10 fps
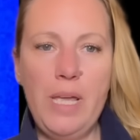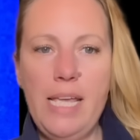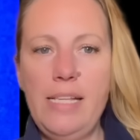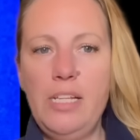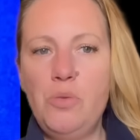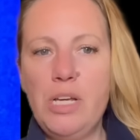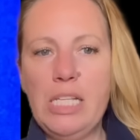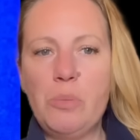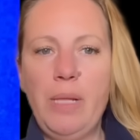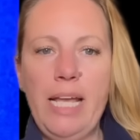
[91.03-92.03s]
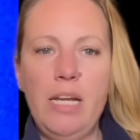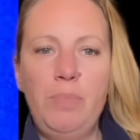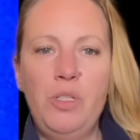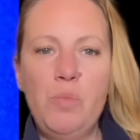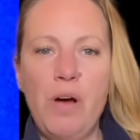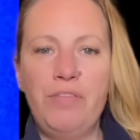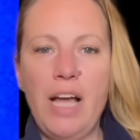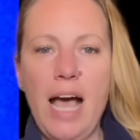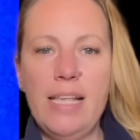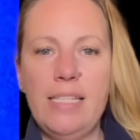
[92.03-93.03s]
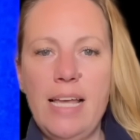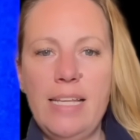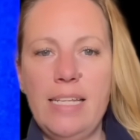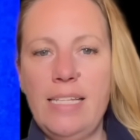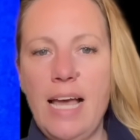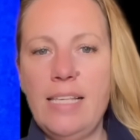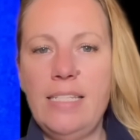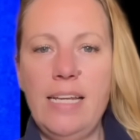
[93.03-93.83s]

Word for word: easy to explain a plume of gas and dust